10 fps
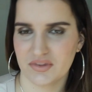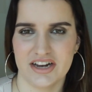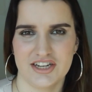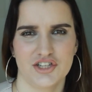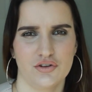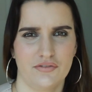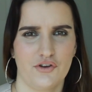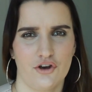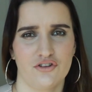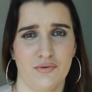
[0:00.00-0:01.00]
It just sort of
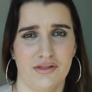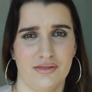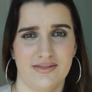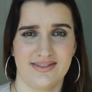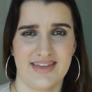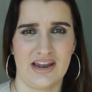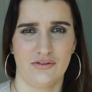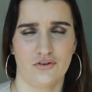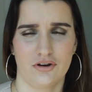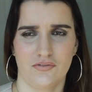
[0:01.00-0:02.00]
goes with
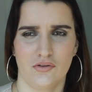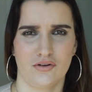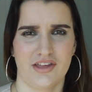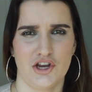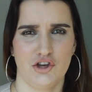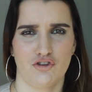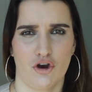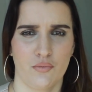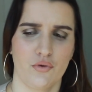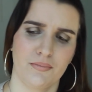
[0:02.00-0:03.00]
that sort of look that you
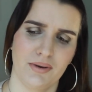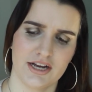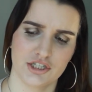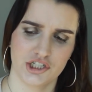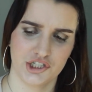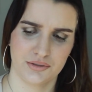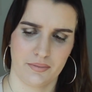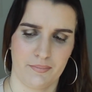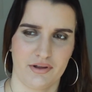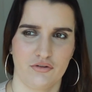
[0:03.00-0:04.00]
don't want to blush,
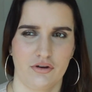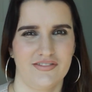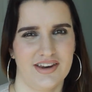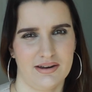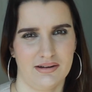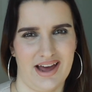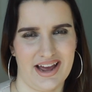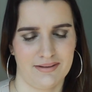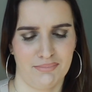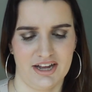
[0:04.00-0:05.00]
but sort of
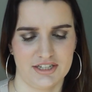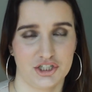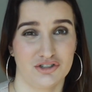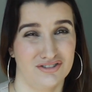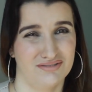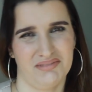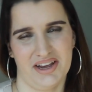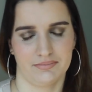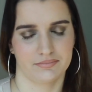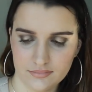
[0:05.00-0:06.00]
like a blush, or
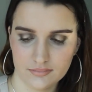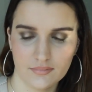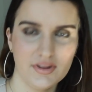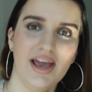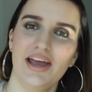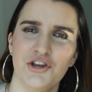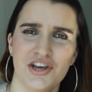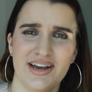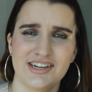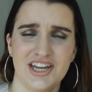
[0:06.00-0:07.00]
yeah. Yeah, and you
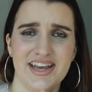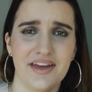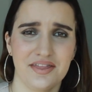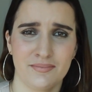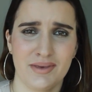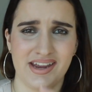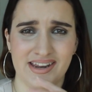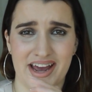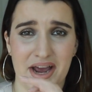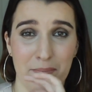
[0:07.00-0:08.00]
can actually get them
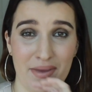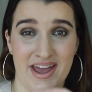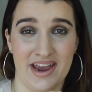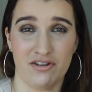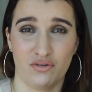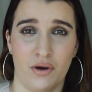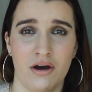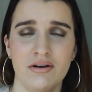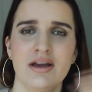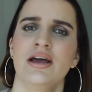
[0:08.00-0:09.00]
in like a pan as
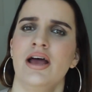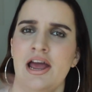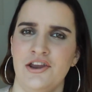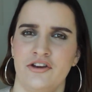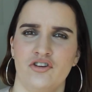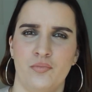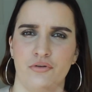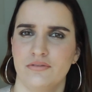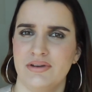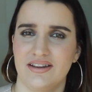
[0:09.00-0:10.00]
well, and you can just
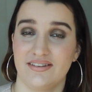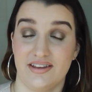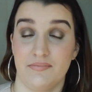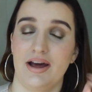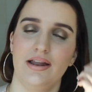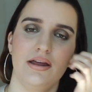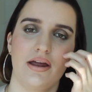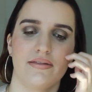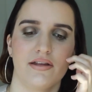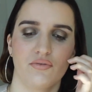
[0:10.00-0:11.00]
put them in a Z palette,
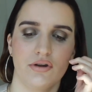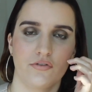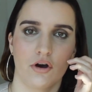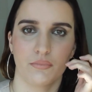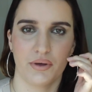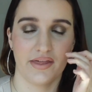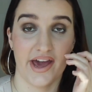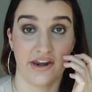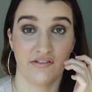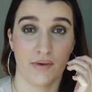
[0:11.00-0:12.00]
and that's what I've got with
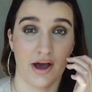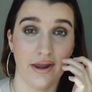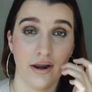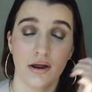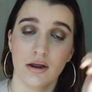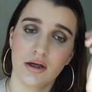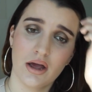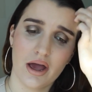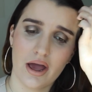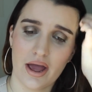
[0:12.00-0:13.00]
8 of mine.
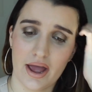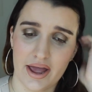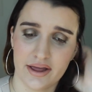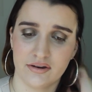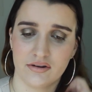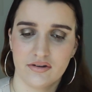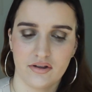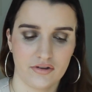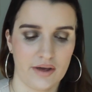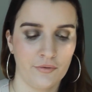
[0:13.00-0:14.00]
And
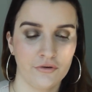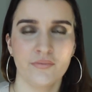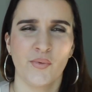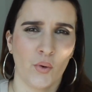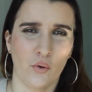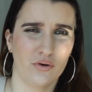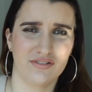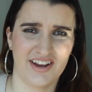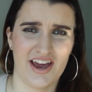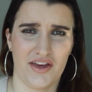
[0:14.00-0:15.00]
I bought them all
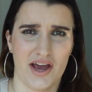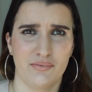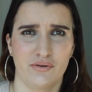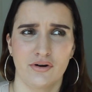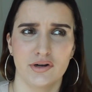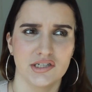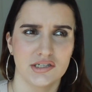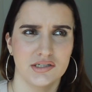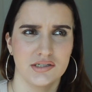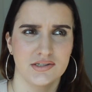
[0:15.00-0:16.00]
together. I bought